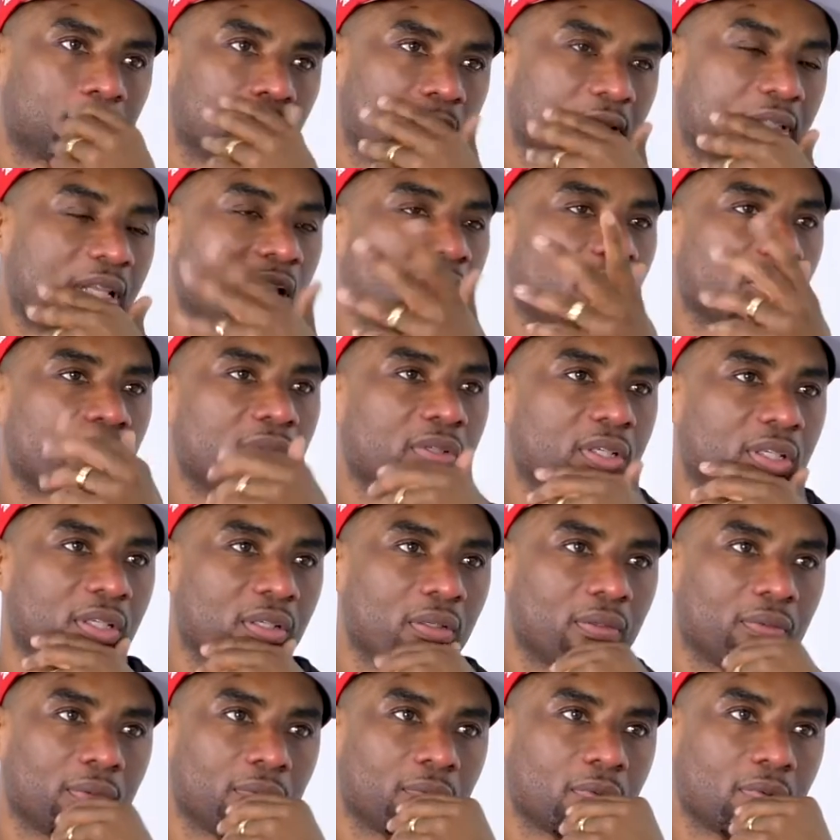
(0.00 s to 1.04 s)
Is that all you need?
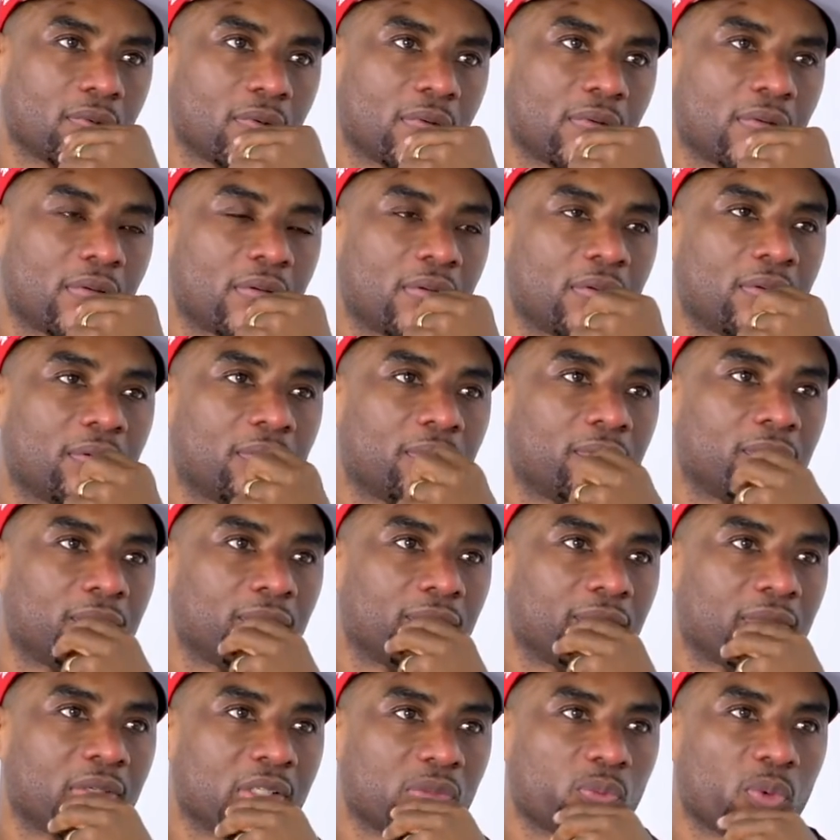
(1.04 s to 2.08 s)

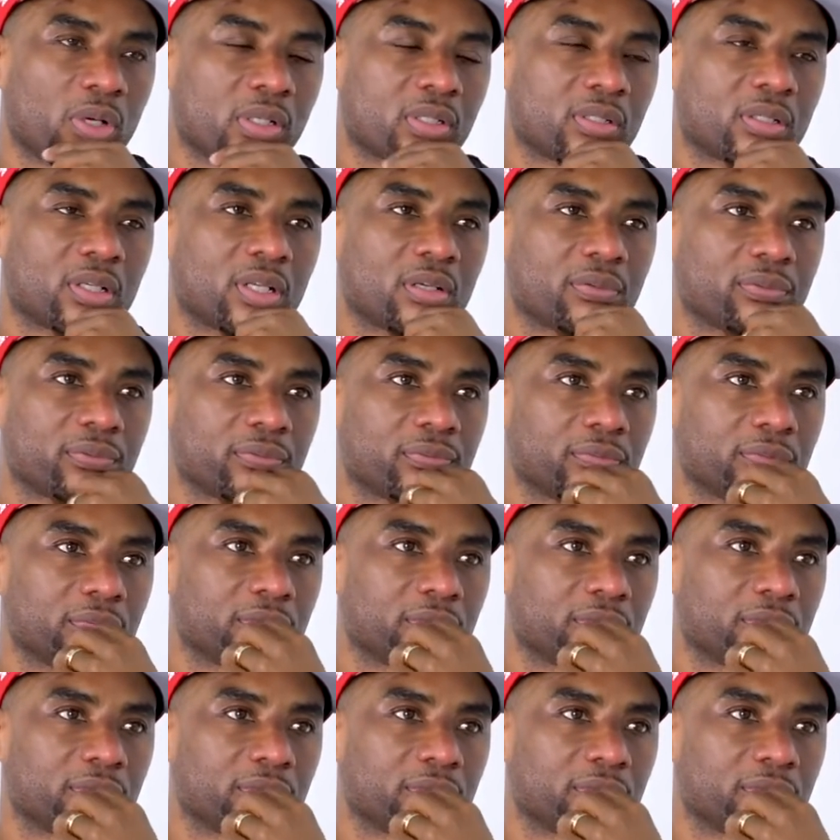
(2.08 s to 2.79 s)
Is once enough?